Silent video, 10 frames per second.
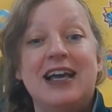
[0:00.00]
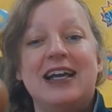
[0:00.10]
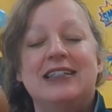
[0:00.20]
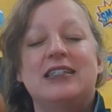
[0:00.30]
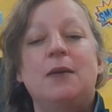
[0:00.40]

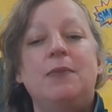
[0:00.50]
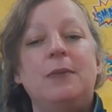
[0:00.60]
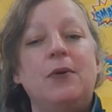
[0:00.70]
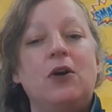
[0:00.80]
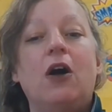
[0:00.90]
And some
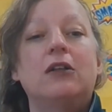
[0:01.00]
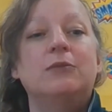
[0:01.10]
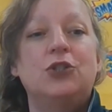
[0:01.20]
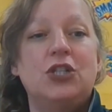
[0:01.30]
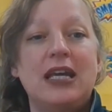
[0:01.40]
people call them
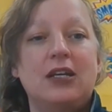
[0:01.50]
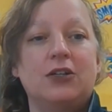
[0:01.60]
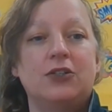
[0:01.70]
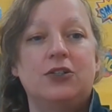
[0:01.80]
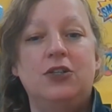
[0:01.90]

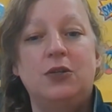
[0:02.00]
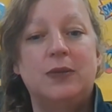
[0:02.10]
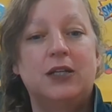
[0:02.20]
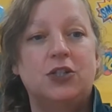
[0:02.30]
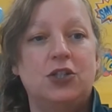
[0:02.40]
shakers too,
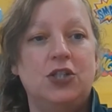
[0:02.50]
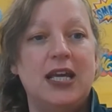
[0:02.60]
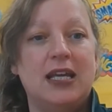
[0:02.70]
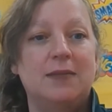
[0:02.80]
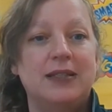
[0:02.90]
because you
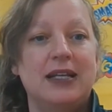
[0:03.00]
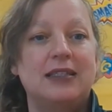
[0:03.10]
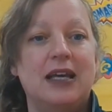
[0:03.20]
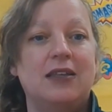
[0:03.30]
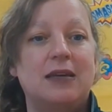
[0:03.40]
shake them and that's
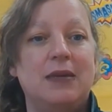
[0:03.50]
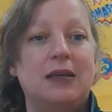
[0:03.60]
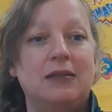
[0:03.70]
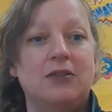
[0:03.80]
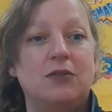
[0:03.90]
how they make
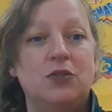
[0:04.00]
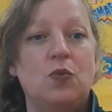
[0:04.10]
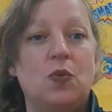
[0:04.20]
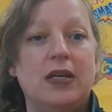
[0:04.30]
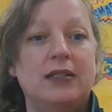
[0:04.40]

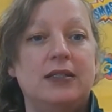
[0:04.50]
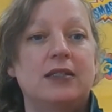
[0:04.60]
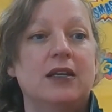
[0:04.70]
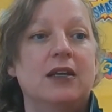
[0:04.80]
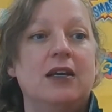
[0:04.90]
noise.
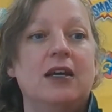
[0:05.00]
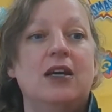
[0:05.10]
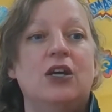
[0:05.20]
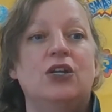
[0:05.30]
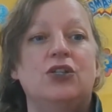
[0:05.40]

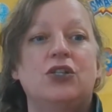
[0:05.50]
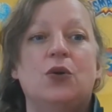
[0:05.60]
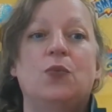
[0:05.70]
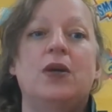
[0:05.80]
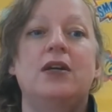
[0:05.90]
So
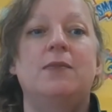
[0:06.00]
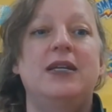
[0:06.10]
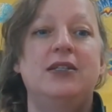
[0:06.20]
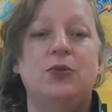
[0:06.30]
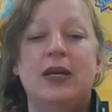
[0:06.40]
we're going to
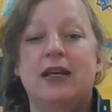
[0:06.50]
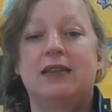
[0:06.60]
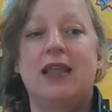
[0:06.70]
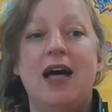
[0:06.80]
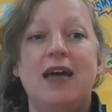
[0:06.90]
be doing a
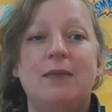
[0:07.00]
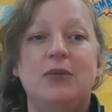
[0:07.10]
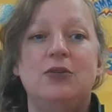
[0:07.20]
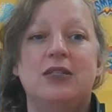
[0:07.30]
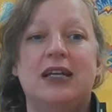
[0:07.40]
lot of
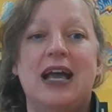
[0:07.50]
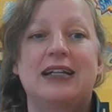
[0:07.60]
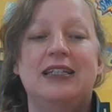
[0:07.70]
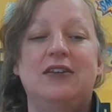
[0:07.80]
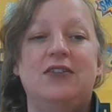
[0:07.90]
music
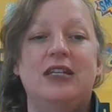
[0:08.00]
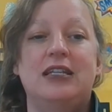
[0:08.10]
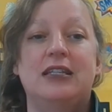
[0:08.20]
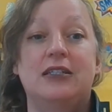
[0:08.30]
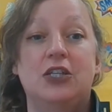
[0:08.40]
activity
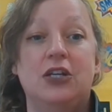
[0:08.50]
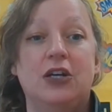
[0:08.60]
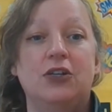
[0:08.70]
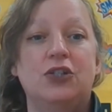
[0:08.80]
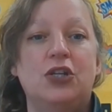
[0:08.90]
this
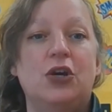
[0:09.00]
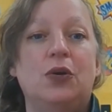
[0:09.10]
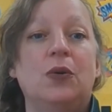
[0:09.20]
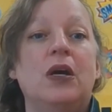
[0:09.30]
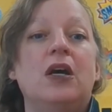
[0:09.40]
year.
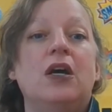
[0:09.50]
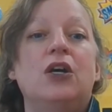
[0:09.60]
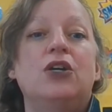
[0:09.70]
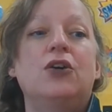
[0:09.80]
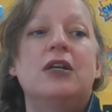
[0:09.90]
So
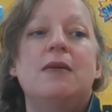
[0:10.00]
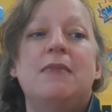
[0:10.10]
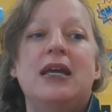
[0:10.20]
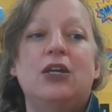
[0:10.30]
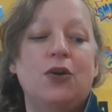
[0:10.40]
you're going to
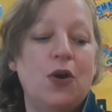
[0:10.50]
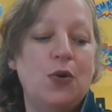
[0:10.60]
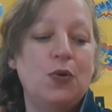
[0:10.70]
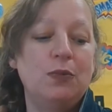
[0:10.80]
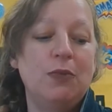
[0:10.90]
make your
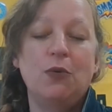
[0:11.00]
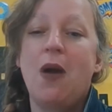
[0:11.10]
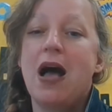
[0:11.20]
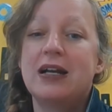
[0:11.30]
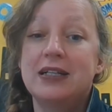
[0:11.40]
own
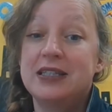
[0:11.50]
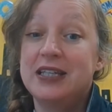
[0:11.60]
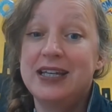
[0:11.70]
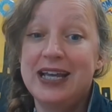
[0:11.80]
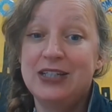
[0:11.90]
maracas
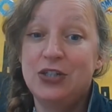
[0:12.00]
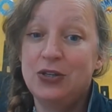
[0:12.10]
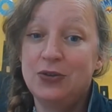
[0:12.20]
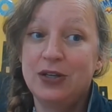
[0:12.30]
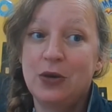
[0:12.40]
today
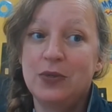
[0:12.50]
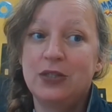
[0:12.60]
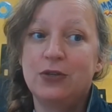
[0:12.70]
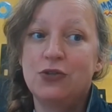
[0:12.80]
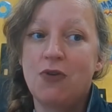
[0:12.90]
too to go with
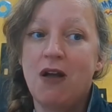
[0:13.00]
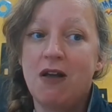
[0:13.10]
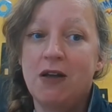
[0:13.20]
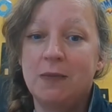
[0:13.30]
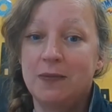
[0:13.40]
your
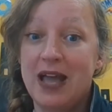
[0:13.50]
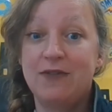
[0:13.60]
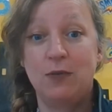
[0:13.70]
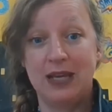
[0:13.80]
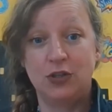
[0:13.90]
drum. Have
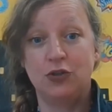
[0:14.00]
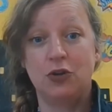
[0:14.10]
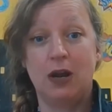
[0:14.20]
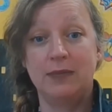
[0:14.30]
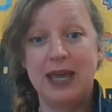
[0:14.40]
you made your
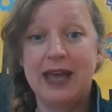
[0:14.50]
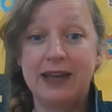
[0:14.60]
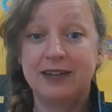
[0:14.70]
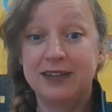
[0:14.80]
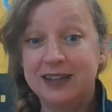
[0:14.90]
drum yet?
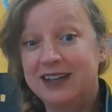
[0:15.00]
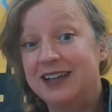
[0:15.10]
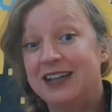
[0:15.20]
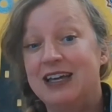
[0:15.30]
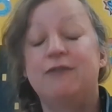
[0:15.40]

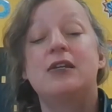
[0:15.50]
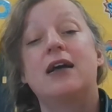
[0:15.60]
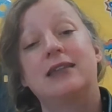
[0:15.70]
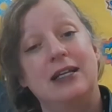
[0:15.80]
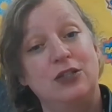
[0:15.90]
If
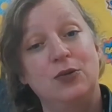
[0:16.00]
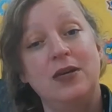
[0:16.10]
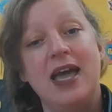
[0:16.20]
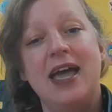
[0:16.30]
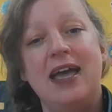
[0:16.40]
not, that's
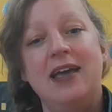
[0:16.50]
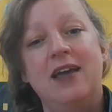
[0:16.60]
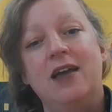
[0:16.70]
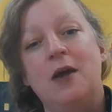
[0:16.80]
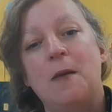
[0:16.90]
okay.
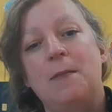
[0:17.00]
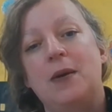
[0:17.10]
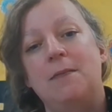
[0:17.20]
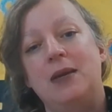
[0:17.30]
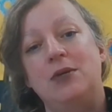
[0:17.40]

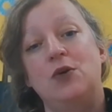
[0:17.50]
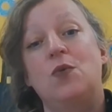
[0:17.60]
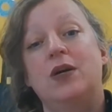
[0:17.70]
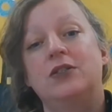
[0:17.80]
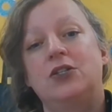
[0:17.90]
But maybe you'll
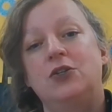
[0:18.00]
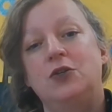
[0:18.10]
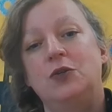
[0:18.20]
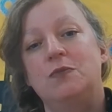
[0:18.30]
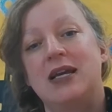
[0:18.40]
want
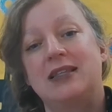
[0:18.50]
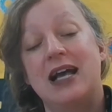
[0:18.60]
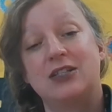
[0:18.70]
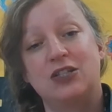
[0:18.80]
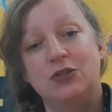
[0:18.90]
to make
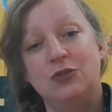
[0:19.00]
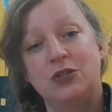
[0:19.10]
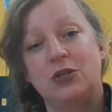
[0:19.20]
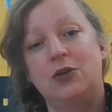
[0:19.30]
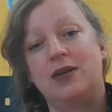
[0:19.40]
that soon
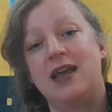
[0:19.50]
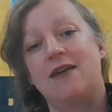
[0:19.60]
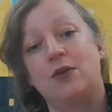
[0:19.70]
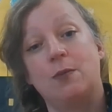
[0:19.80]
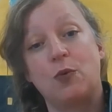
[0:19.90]
so you can
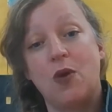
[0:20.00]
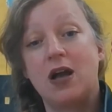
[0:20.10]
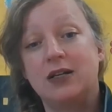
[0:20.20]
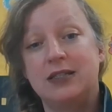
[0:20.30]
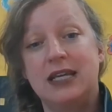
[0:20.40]
have your
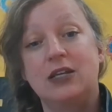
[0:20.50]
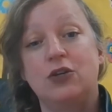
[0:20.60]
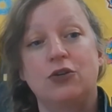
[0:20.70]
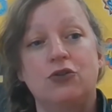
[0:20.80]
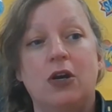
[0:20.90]
maracas and
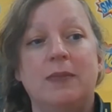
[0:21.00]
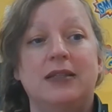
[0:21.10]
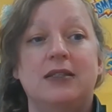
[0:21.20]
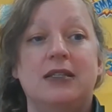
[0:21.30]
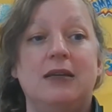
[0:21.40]
your drum at
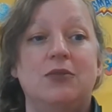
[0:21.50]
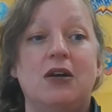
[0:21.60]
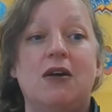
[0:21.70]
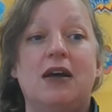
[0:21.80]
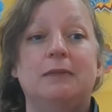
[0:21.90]
the same
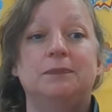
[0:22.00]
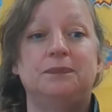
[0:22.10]
time.